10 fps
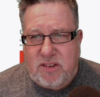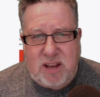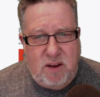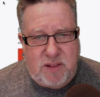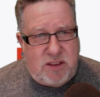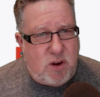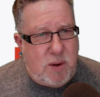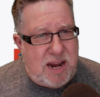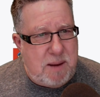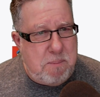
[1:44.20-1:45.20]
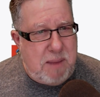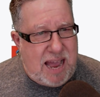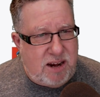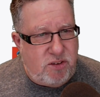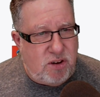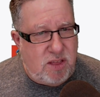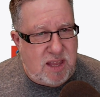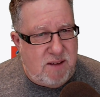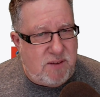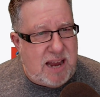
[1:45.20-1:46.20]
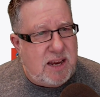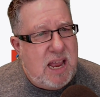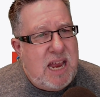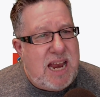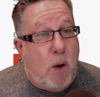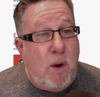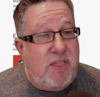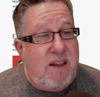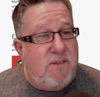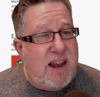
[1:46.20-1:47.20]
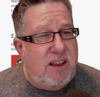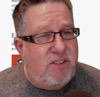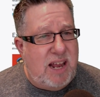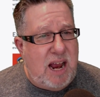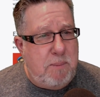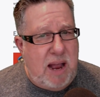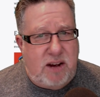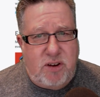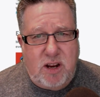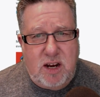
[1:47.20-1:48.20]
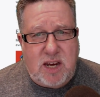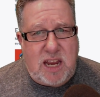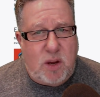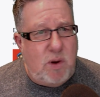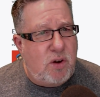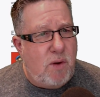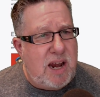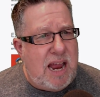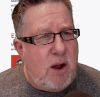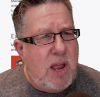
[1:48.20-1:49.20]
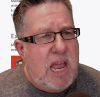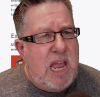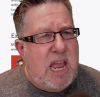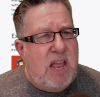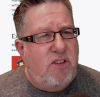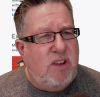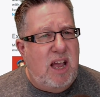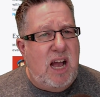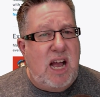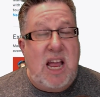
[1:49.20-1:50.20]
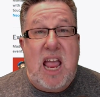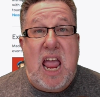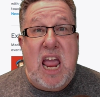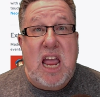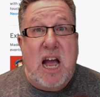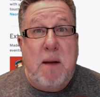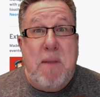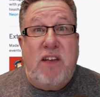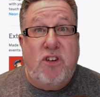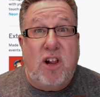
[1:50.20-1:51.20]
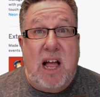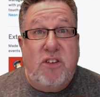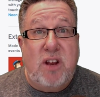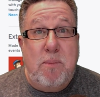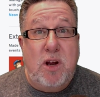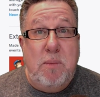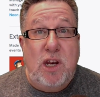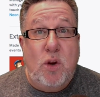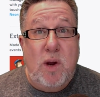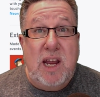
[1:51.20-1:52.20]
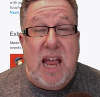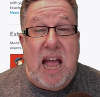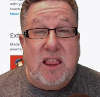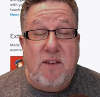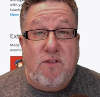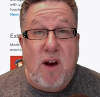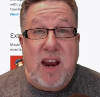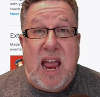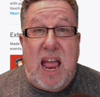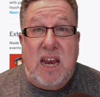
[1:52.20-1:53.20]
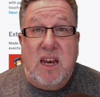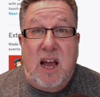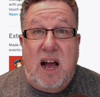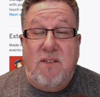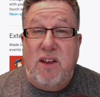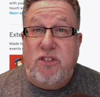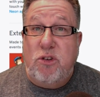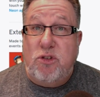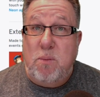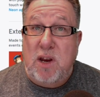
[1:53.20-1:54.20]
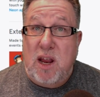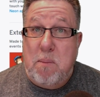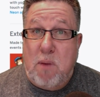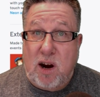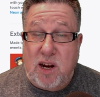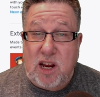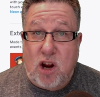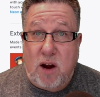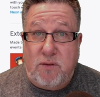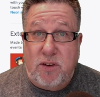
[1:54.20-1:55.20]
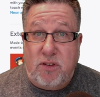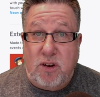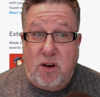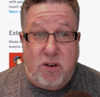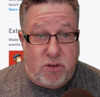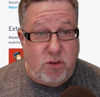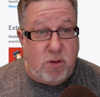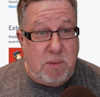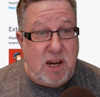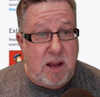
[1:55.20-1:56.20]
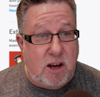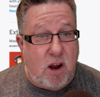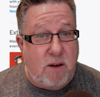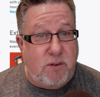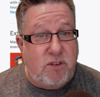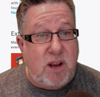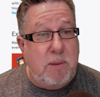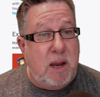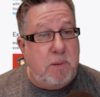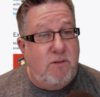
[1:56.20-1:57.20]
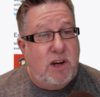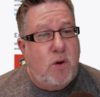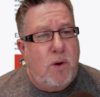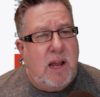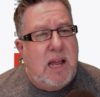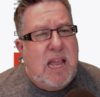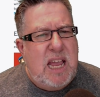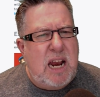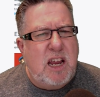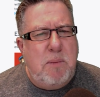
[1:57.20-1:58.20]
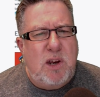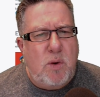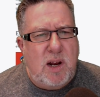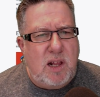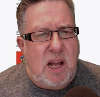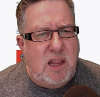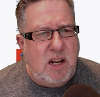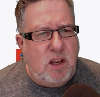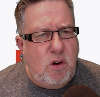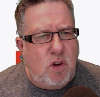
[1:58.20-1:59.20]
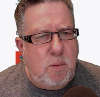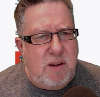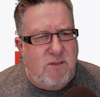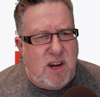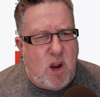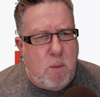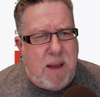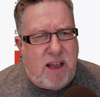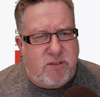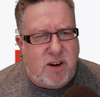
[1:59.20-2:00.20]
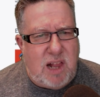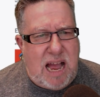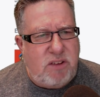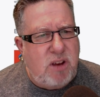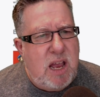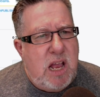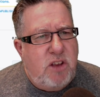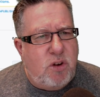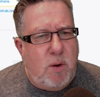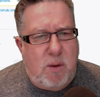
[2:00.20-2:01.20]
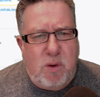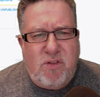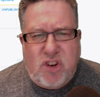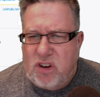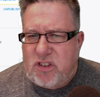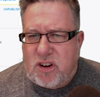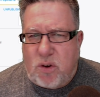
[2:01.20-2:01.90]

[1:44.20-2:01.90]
itself. Let's go in and manage the event. Now, what the event is that I'm actually going to take you into right now is a masterclass that I'm going to be doing at the front end of a social media marketing conference, or a social media conference coming up in Victoria. And I'm going to be doing a little YouTube and video masterclass. So we've just